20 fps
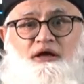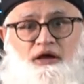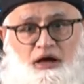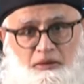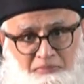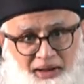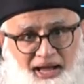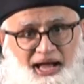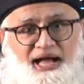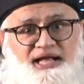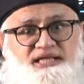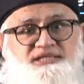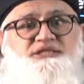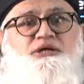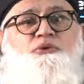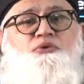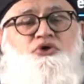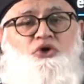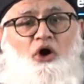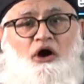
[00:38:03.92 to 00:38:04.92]
my
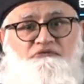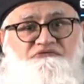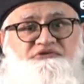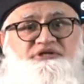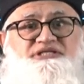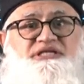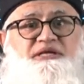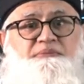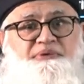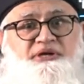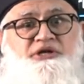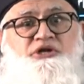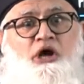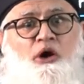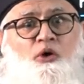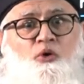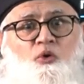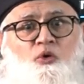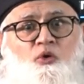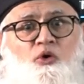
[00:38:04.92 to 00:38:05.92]
answer would obviously be
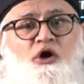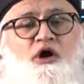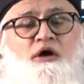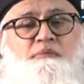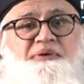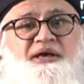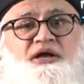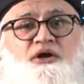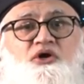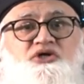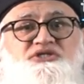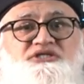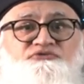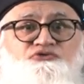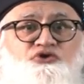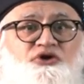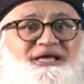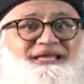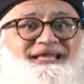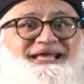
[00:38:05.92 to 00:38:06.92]
no, because if
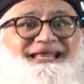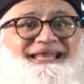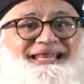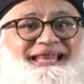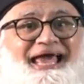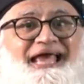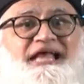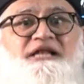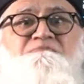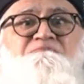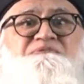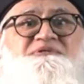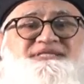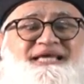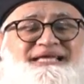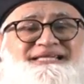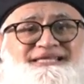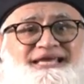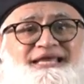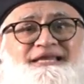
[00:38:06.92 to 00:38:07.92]
you're getting an
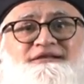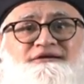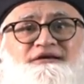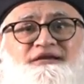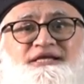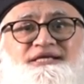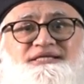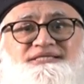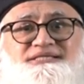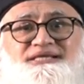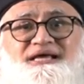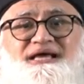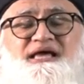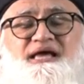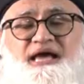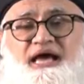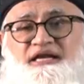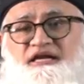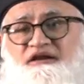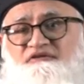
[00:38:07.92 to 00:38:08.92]
8% increase
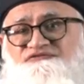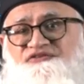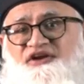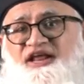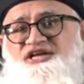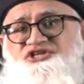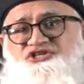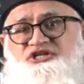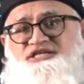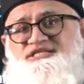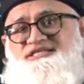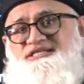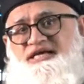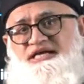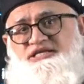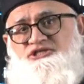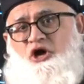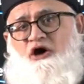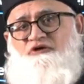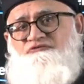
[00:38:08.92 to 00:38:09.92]
and inflation is,
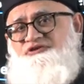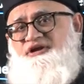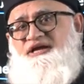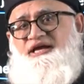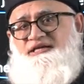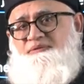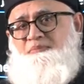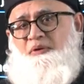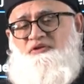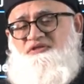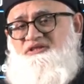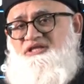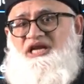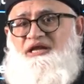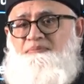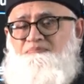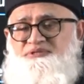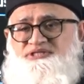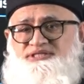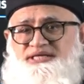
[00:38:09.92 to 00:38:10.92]
is hovering at about
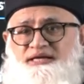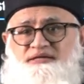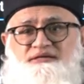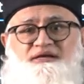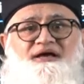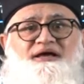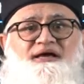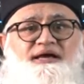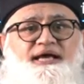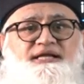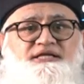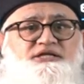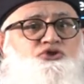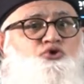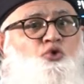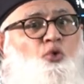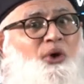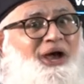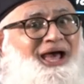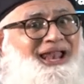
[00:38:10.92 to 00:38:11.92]
3%, it is
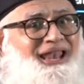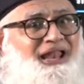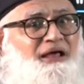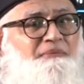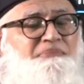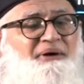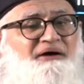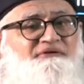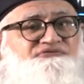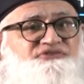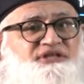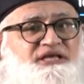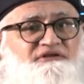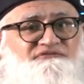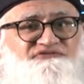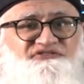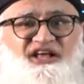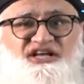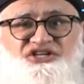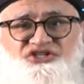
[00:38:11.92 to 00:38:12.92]
well above the
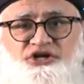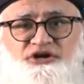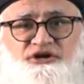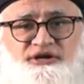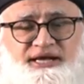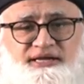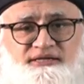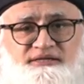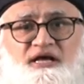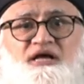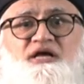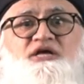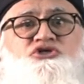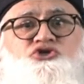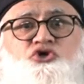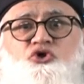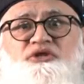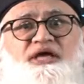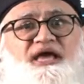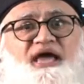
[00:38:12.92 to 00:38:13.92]
inflation rate.
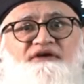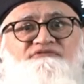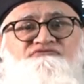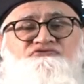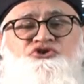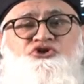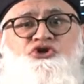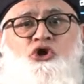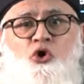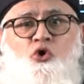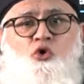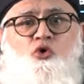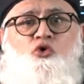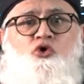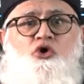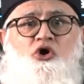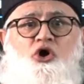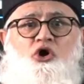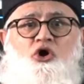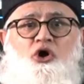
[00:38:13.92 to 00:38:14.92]
So they have
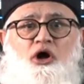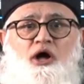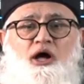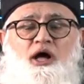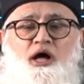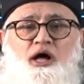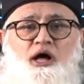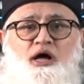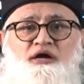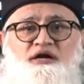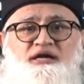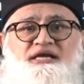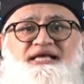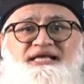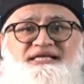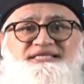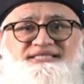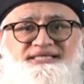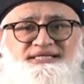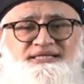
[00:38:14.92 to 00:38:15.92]
no uh,
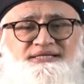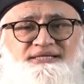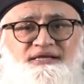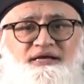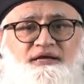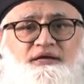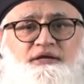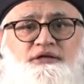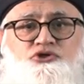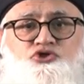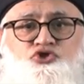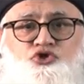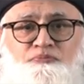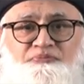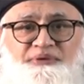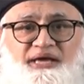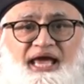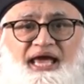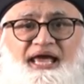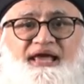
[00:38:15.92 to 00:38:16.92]
reason to
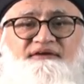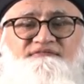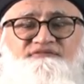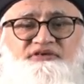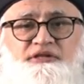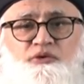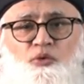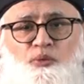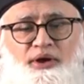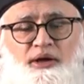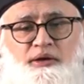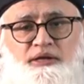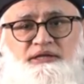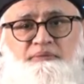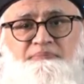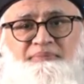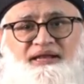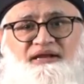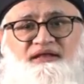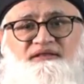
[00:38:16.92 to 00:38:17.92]
behave in the, way, in the
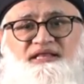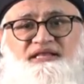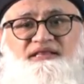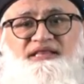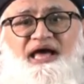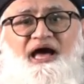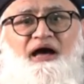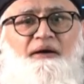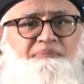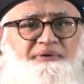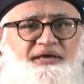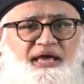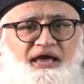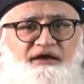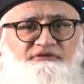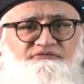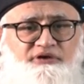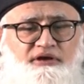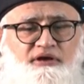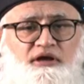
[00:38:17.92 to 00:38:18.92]
manner that they are
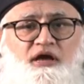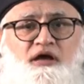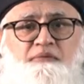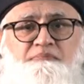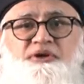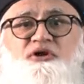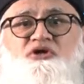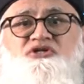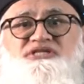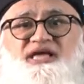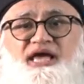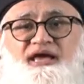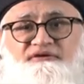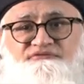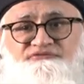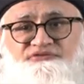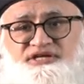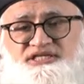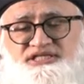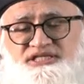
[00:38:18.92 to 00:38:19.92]
behaving because they
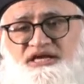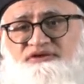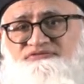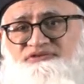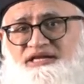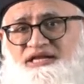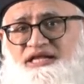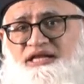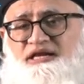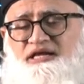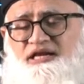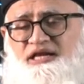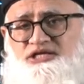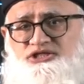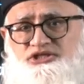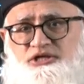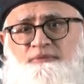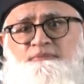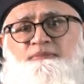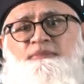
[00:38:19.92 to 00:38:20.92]
have received an
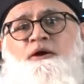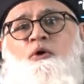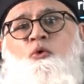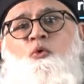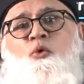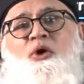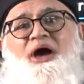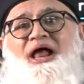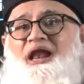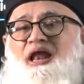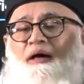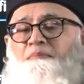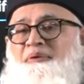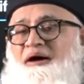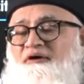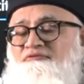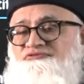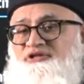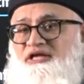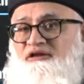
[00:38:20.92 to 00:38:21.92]
increase well
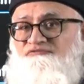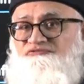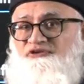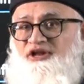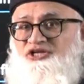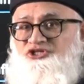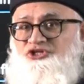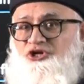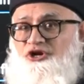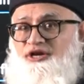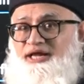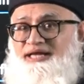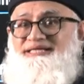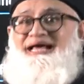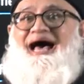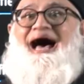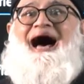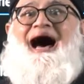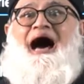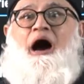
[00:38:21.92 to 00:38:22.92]
above the inflation rate.
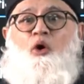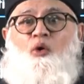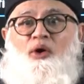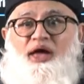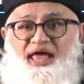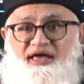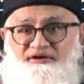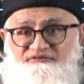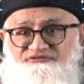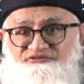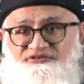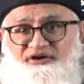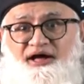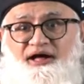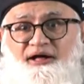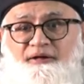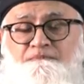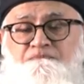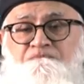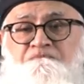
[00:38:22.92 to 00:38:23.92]

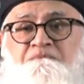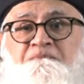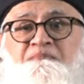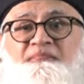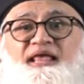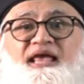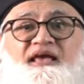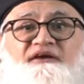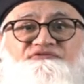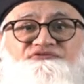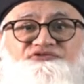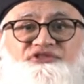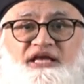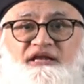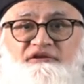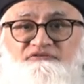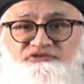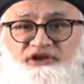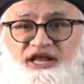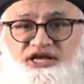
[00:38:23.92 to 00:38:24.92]
However, if the
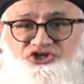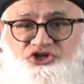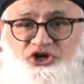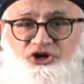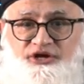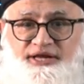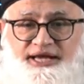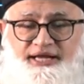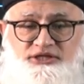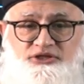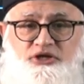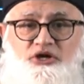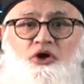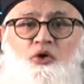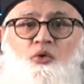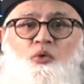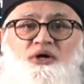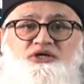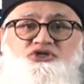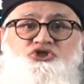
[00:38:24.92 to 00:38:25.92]
inflation rate
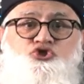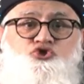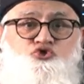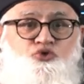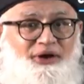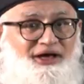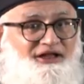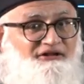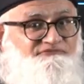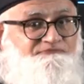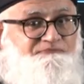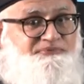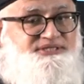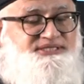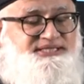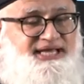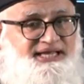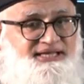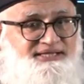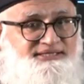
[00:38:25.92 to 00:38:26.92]
was
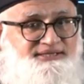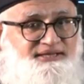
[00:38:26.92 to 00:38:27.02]
12%,